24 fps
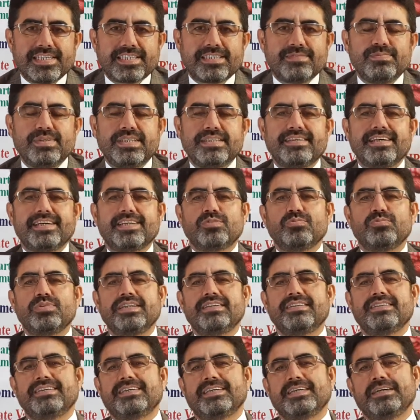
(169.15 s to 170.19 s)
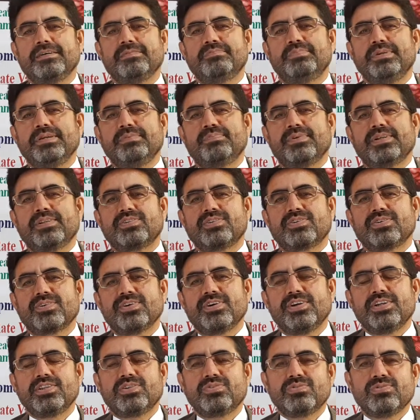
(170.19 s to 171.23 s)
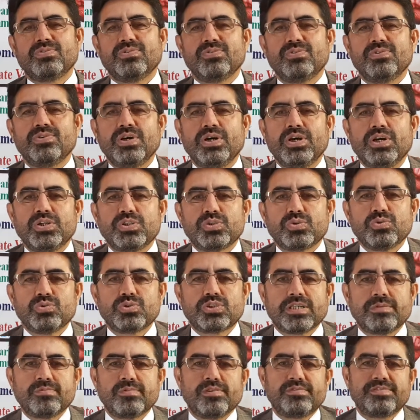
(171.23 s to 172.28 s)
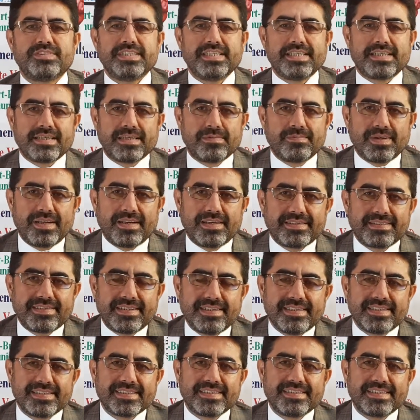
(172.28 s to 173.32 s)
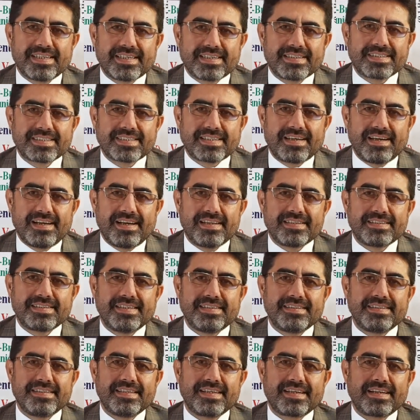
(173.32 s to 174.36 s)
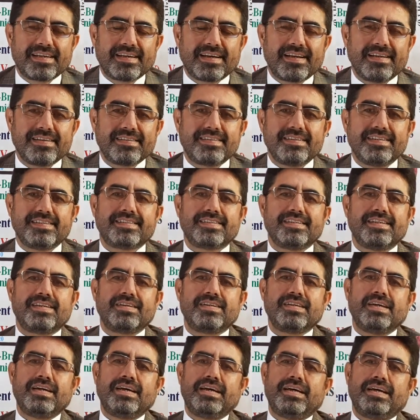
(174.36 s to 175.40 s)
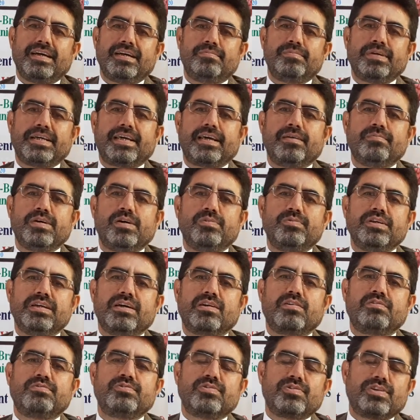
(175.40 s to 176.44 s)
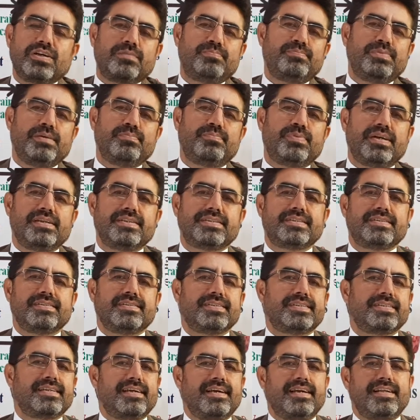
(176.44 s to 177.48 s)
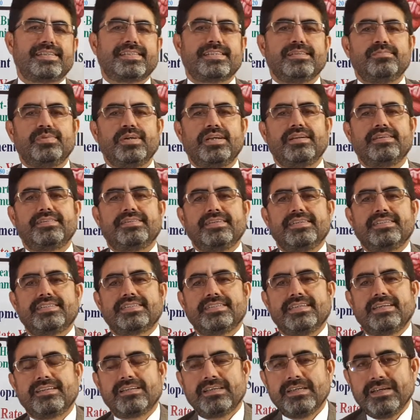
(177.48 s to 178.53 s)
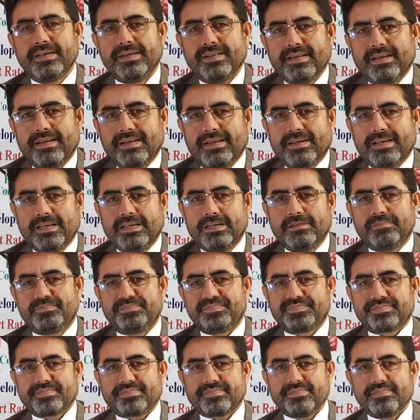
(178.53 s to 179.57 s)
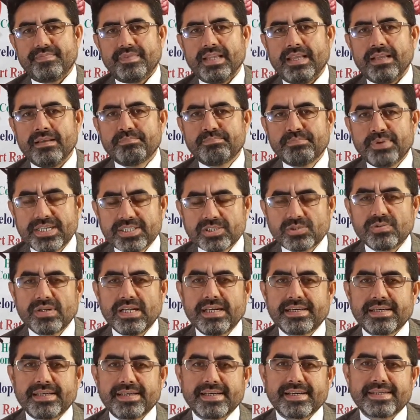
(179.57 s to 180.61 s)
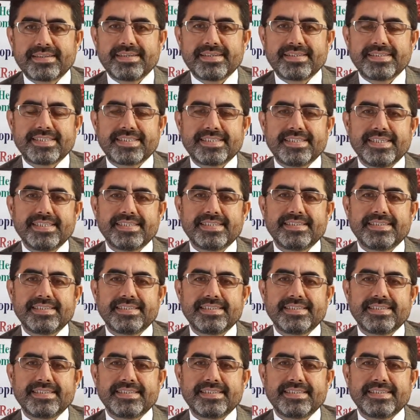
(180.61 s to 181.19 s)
It means that when people try to show some of their abilities, their skills, and their realities, and become aware of other people's skills, abilities, and personal characteristics,